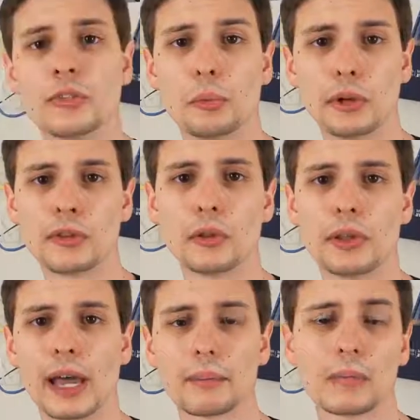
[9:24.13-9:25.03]
So once you
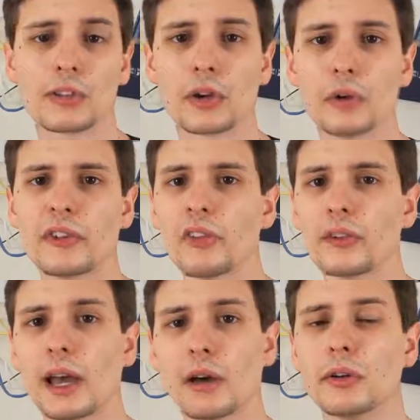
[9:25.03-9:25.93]
do that, let's go and
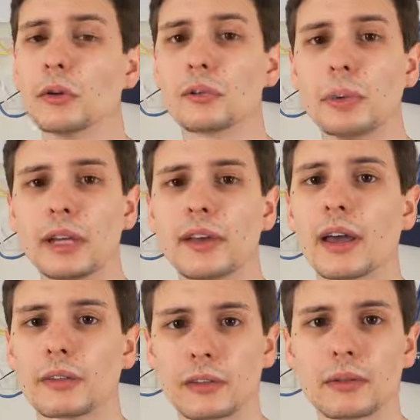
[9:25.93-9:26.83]
test it out and do a speed
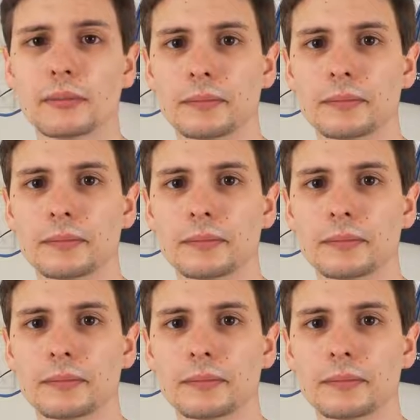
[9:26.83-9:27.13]
test.